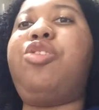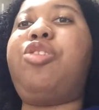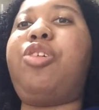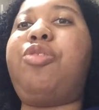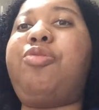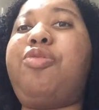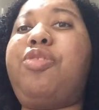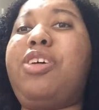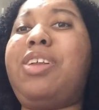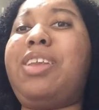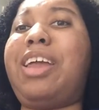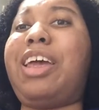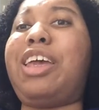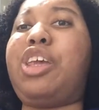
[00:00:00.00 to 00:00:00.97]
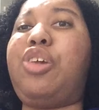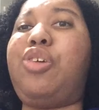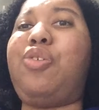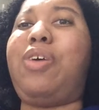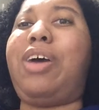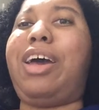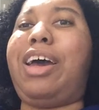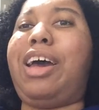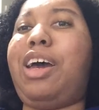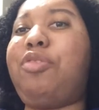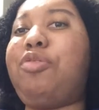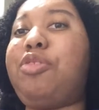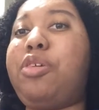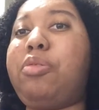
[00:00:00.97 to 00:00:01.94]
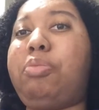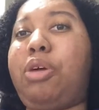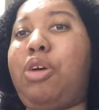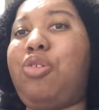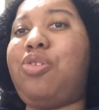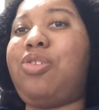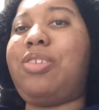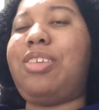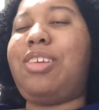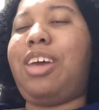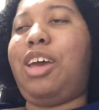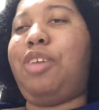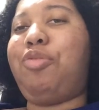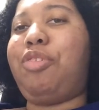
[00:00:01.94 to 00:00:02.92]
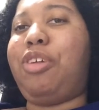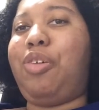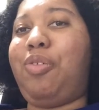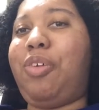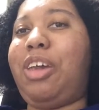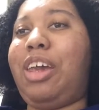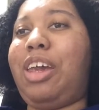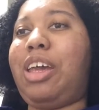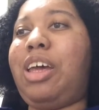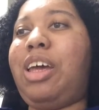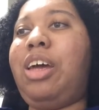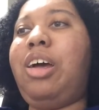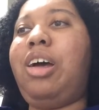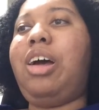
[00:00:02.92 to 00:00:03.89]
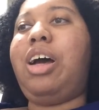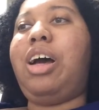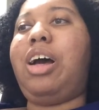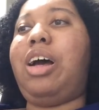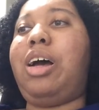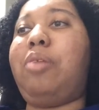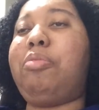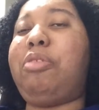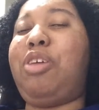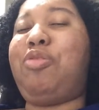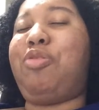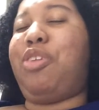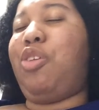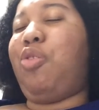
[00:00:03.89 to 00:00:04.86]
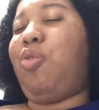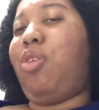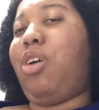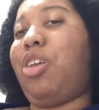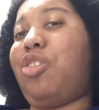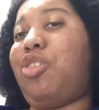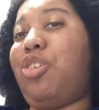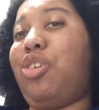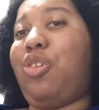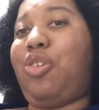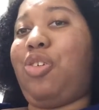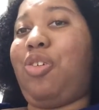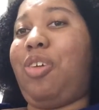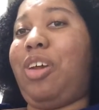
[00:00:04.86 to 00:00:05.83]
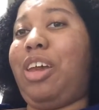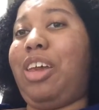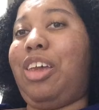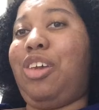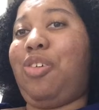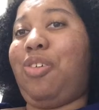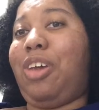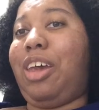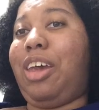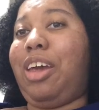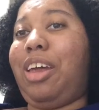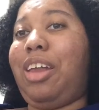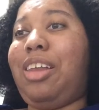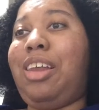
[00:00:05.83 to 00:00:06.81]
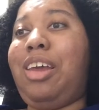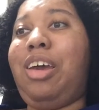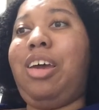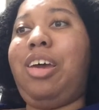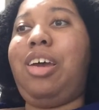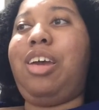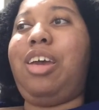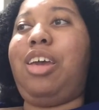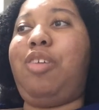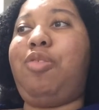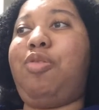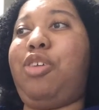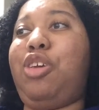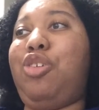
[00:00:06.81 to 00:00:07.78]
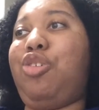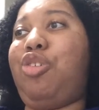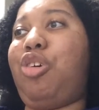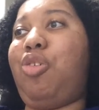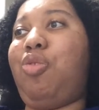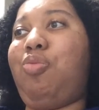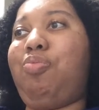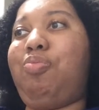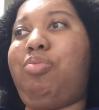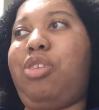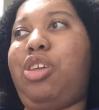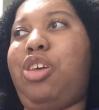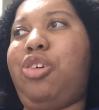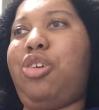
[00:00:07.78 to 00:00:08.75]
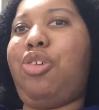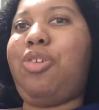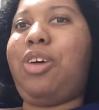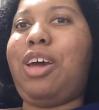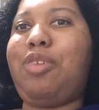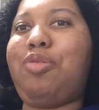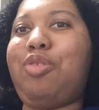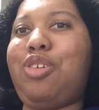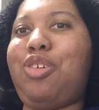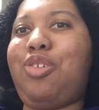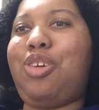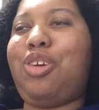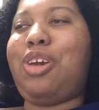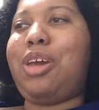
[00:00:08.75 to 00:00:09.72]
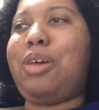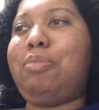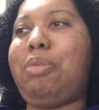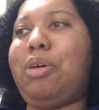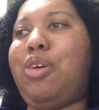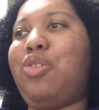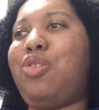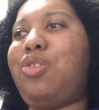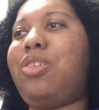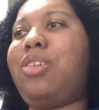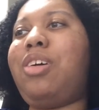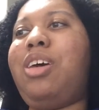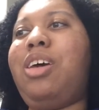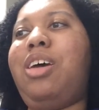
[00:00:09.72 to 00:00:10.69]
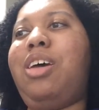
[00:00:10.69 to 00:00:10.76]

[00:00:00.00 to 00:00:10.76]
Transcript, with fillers: don't feel like you have to post every week. Um, if you want to, great, you can. If you don't, you don't have to. You can post